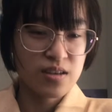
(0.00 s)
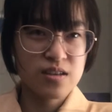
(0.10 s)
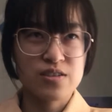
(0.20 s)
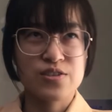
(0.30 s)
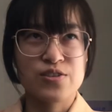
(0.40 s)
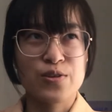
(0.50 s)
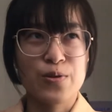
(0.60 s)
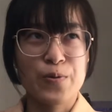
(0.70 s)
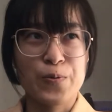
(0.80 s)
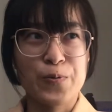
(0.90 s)

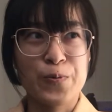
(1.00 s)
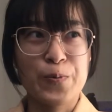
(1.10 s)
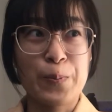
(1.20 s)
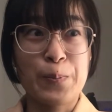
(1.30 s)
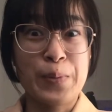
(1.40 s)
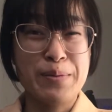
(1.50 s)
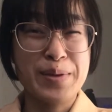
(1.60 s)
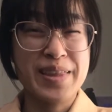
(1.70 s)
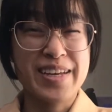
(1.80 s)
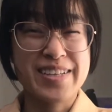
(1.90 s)
So
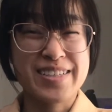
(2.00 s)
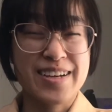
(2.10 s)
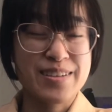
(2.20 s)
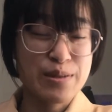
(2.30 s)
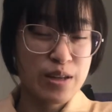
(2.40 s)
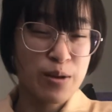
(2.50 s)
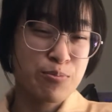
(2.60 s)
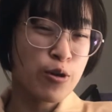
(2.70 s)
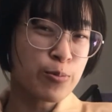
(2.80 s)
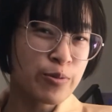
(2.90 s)
maybe that's not
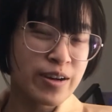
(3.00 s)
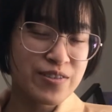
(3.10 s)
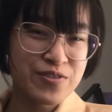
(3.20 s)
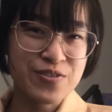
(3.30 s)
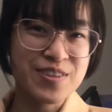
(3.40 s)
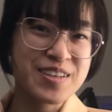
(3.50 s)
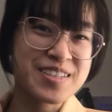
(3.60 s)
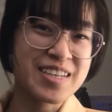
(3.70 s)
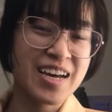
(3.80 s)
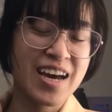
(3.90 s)
appropriate for this
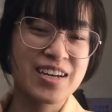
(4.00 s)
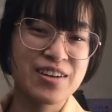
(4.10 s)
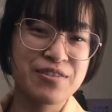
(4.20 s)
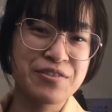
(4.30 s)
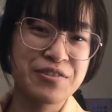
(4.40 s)
kind of